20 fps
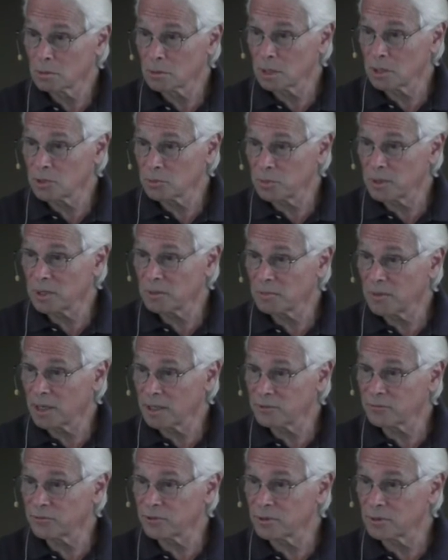That's being
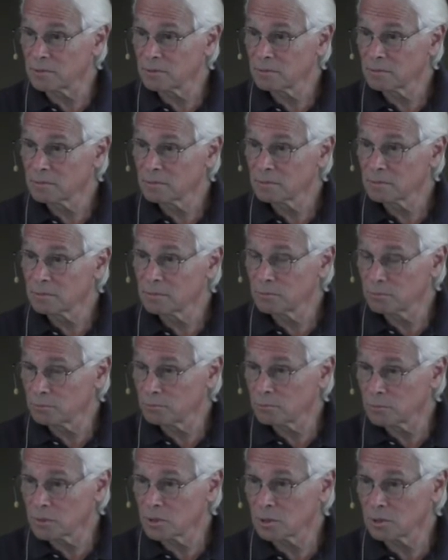mindful.
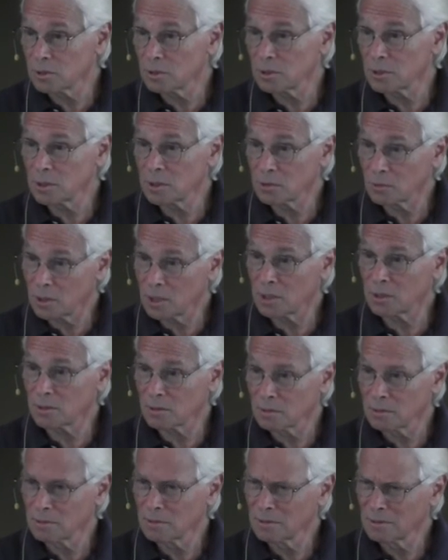You're going,
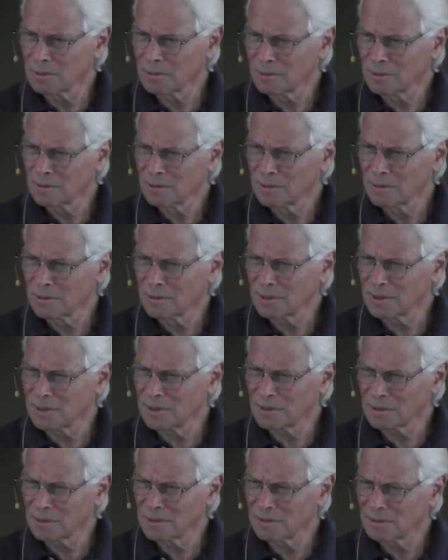wow,
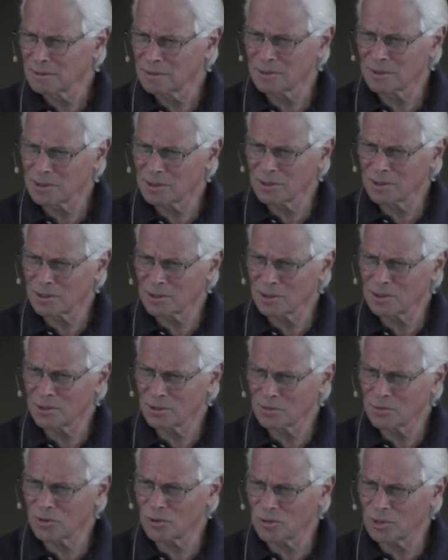yeah, this is
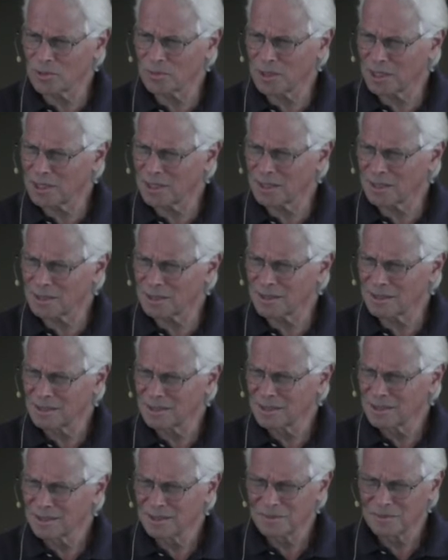the road I'm on.
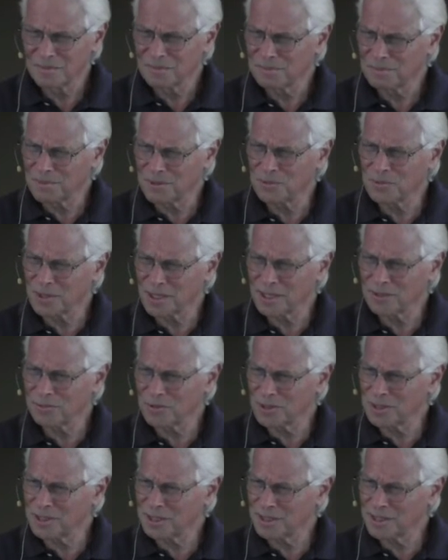But when I
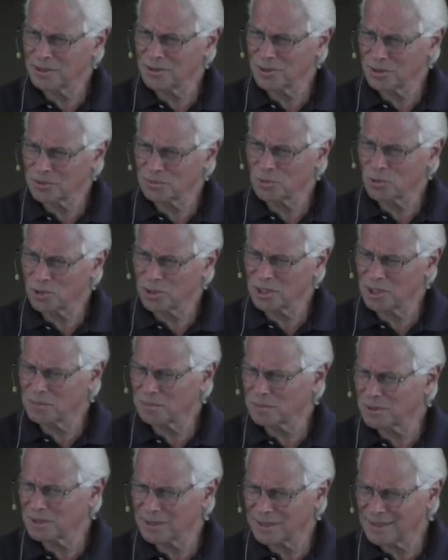really look more
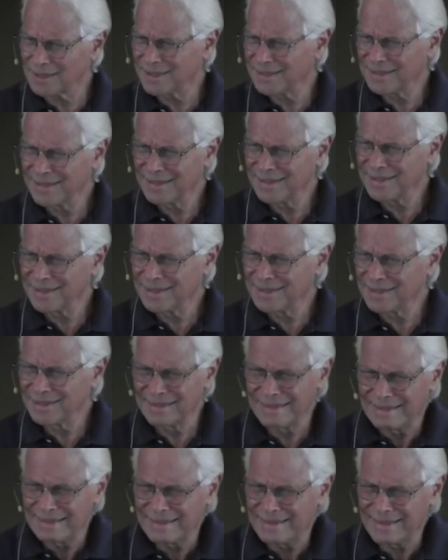deeply,
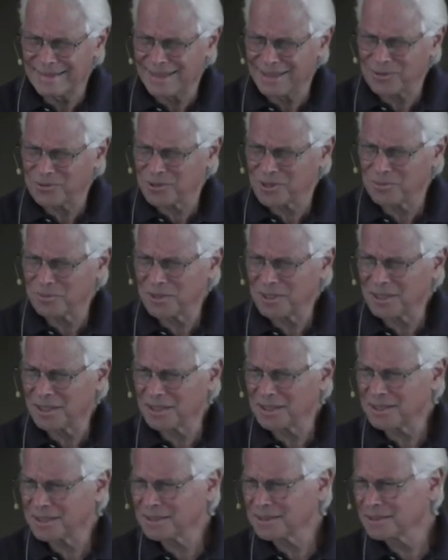yeah, I don't want to be
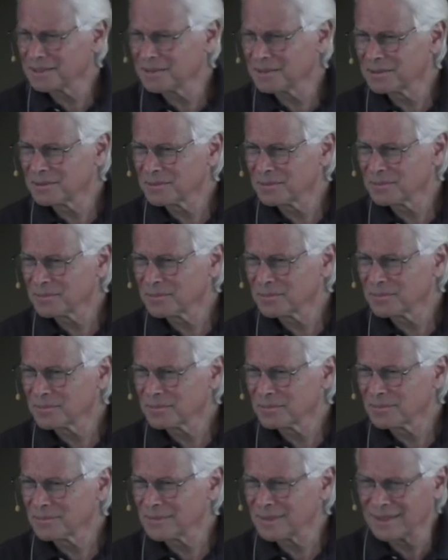on it.
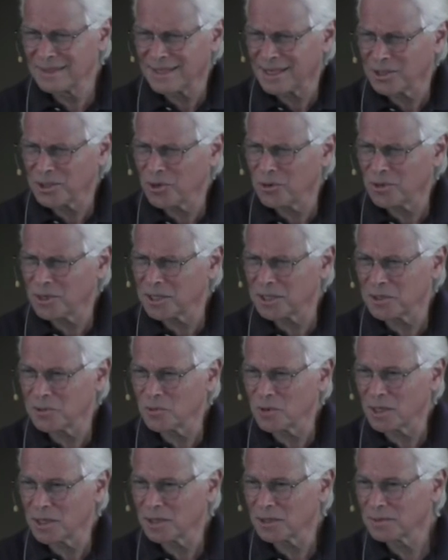It's not going
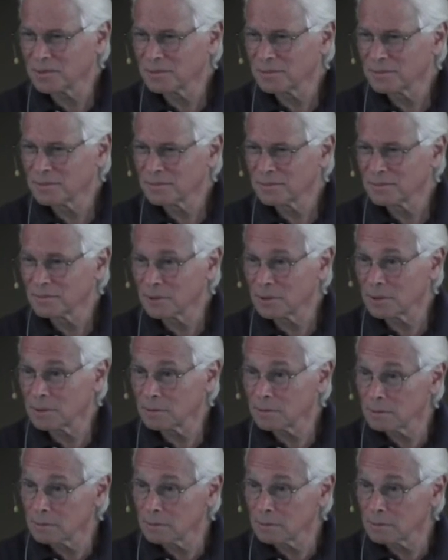anywhere. Right?